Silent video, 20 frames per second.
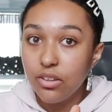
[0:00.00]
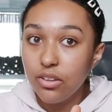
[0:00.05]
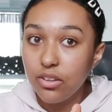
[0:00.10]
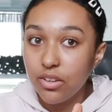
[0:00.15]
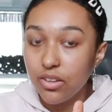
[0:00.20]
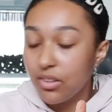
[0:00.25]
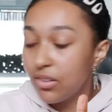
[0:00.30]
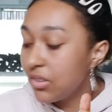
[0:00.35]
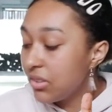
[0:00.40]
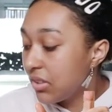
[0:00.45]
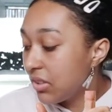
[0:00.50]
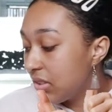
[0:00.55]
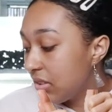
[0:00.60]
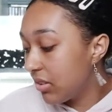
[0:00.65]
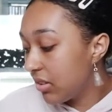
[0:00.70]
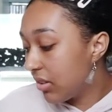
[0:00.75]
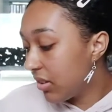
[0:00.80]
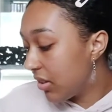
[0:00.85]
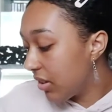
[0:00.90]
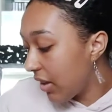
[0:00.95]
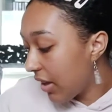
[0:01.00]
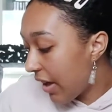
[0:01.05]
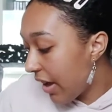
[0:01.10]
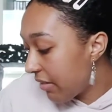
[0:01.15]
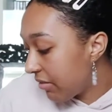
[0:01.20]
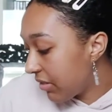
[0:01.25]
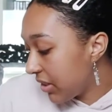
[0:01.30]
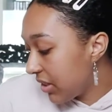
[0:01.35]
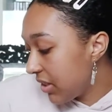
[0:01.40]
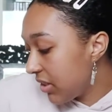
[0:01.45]
good.
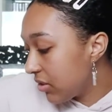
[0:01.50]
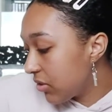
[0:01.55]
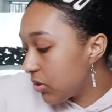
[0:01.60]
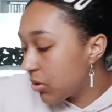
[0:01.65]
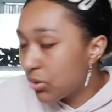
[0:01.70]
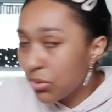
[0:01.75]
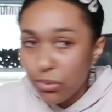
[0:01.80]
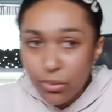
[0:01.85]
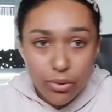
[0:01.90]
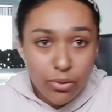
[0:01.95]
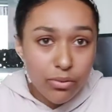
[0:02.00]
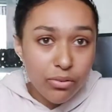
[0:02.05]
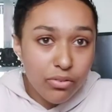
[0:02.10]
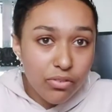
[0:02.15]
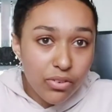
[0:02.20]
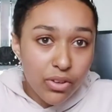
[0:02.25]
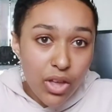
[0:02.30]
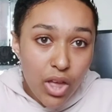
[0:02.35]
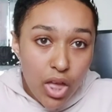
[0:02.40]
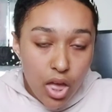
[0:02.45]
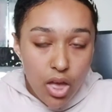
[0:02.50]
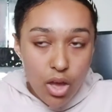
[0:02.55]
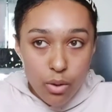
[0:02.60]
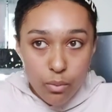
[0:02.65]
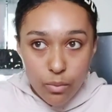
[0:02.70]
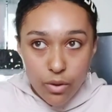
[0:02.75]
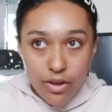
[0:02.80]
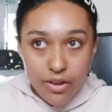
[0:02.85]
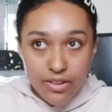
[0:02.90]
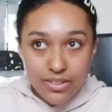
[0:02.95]
Everything sort of
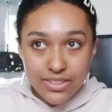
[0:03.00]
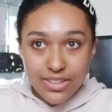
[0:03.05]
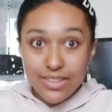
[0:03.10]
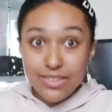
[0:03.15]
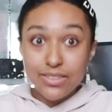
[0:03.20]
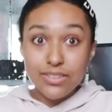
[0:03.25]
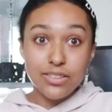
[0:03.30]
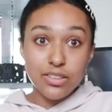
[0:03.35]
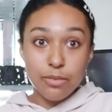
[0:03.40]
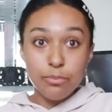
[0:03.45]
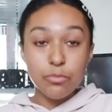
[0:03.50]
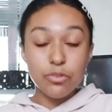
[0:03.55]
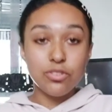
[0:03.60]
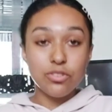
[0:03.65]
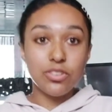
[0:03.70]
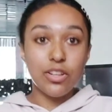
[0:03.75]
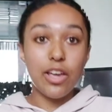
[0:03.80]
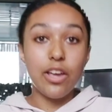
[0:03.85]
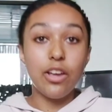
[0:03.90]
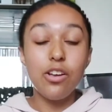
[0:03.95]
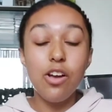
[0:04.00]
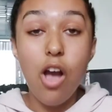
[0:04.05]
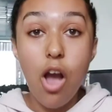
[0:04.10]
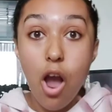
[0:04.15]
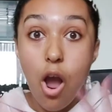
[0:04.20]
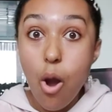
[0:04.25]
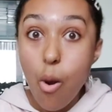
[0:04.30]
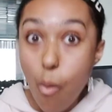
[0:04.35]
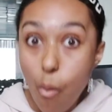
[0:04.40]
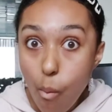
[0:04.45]
worked, and some were just like
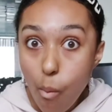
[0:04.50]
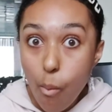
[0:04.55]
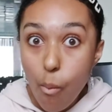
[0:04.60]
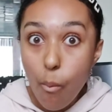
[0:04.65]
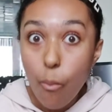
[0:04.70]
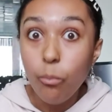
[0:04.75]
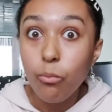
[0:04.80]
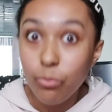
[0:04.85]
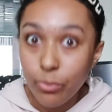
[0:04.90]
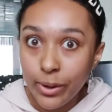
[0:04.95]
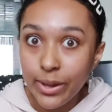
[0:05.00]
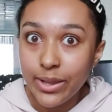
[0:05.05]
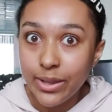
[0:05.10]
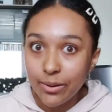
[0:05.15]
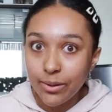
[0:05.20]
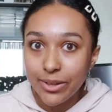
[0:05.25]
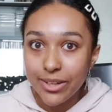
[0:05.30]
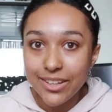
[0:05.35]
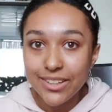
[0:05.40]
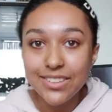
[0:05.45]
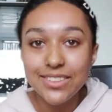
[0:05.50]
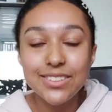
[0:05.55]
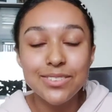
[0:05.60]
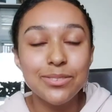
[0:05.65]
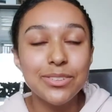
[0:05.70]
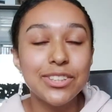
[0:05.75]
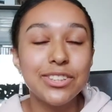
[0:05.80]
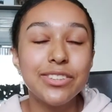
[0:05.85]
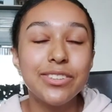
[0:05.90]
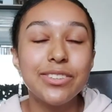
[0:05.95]
really worked,
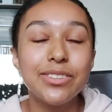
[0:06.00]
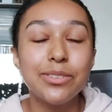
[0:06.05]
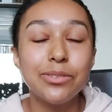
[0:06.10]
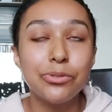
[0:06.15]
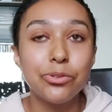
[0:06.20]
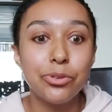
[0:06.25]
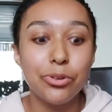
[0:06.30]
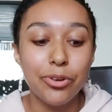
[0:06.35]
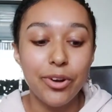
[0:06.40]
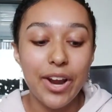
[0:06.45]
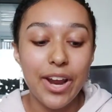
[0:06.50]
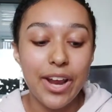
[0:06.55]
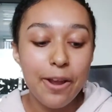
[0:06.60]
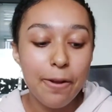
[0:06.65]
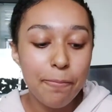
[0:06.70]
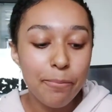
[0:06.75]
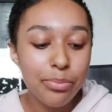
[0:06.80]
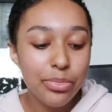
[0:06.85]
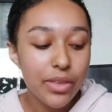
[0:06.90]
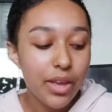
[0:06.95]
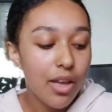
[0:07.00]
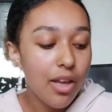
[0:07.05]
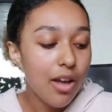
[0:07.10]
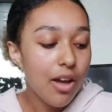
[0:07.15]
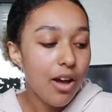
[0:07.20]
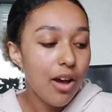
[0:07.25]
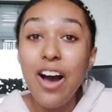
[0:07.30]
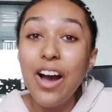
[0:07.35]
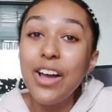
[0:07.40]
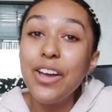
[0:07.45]
which is great.
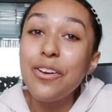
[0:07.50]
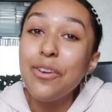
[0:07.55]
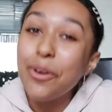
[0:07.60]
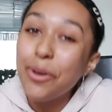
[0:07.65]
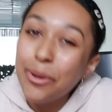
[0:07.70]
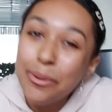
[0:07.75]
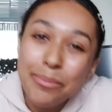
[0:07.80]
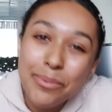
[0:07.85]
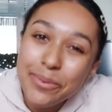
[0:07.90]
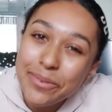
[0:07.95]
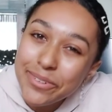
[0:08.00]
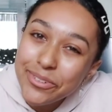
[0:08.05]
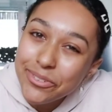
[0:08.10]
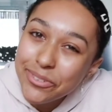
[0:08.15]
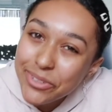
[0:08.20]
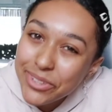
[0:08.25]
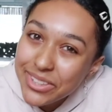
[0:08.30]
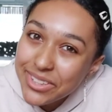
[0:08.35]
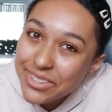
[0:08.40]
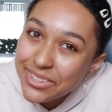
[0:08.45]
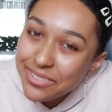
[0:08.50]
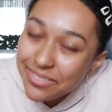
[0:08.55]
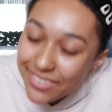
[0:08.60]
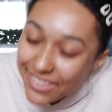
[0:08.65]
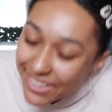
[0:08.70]
I hope you enjoyed this